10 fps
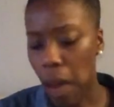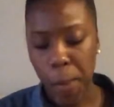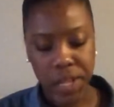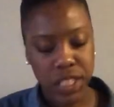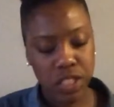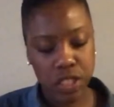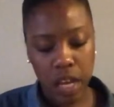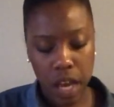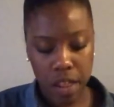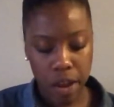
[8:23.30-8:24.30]
Have my things
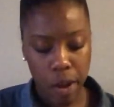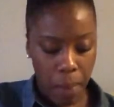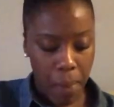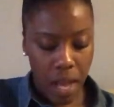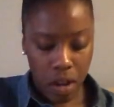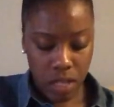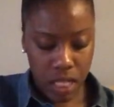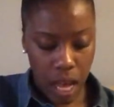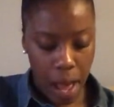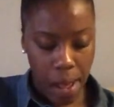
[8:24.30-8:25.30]
together, in bed on
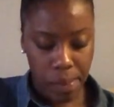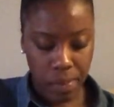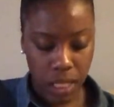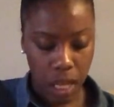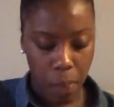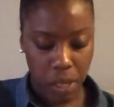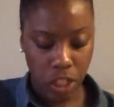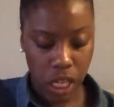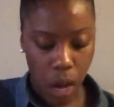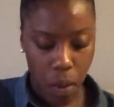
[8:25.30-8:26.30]
time, like get my
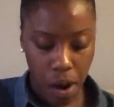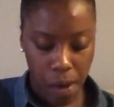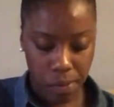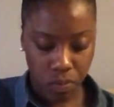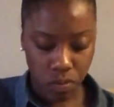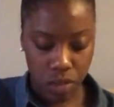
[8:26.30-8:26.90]
shower.